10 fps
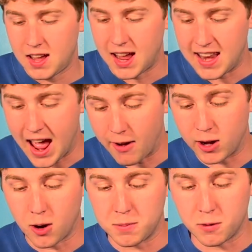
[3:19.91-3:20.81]
And now I
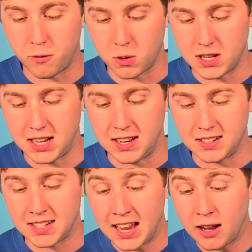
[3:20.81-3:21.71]
go up to 14,
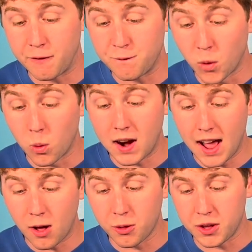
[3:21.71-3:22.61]
gaining 4
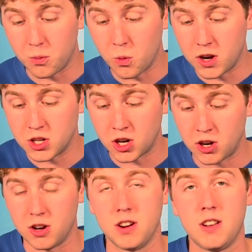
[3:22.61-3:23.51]
health in 1 turn.